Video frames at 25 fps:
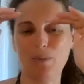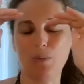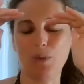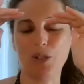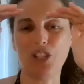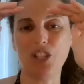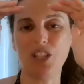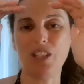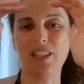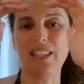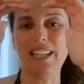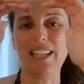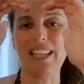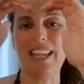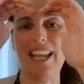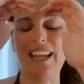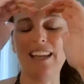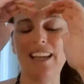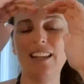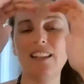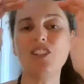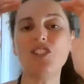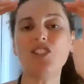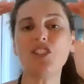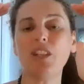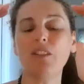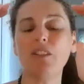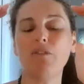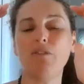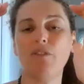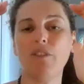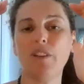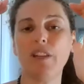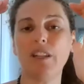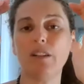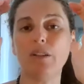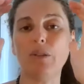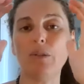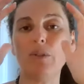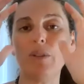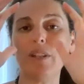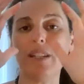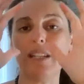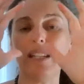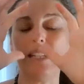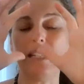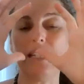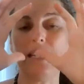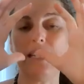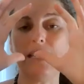which in the energy field
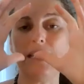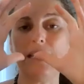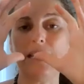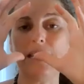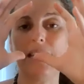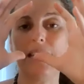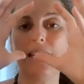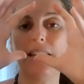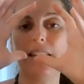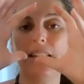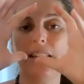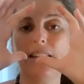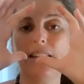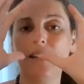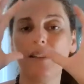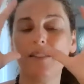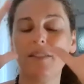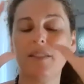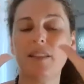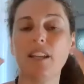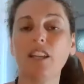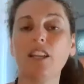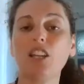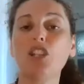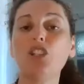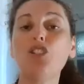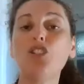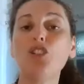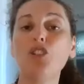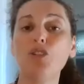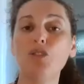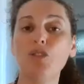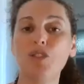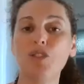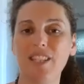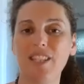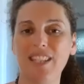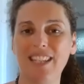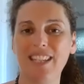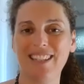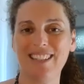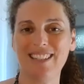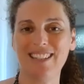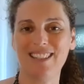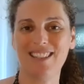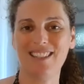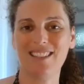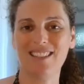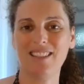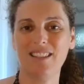is the
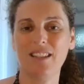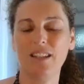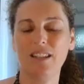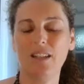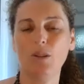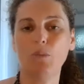caduceus,